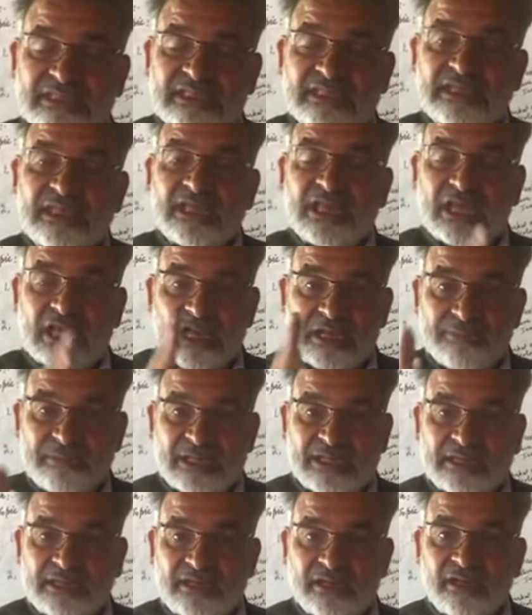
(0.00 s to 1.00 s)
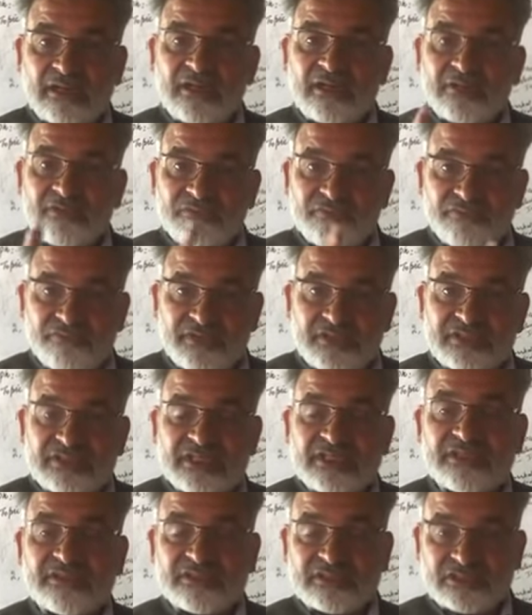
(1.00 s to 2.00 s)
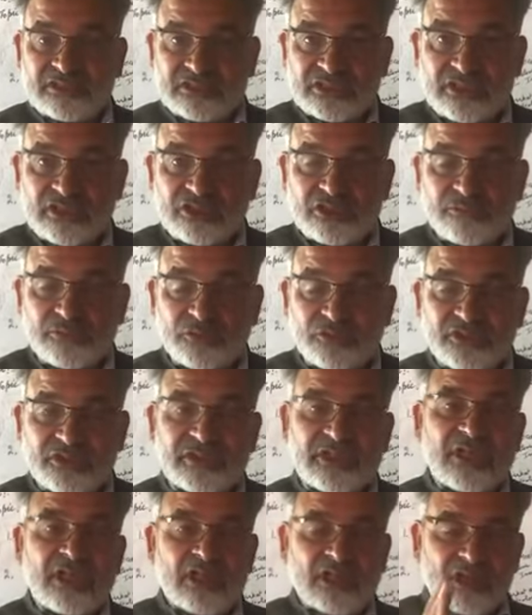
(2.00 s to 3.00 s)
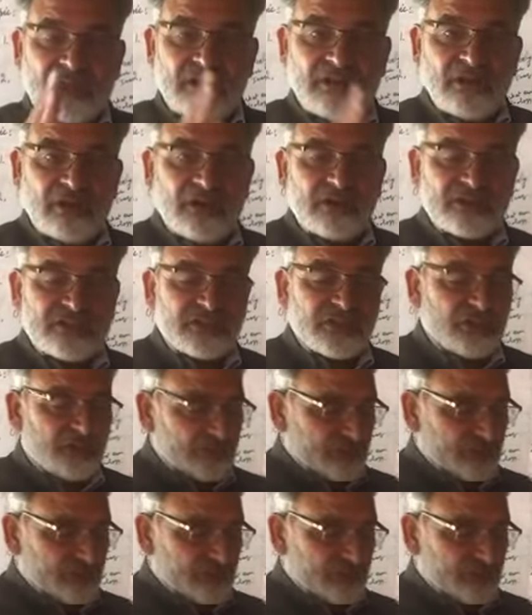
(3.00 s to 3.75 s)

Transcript: the America, which is contributing a lot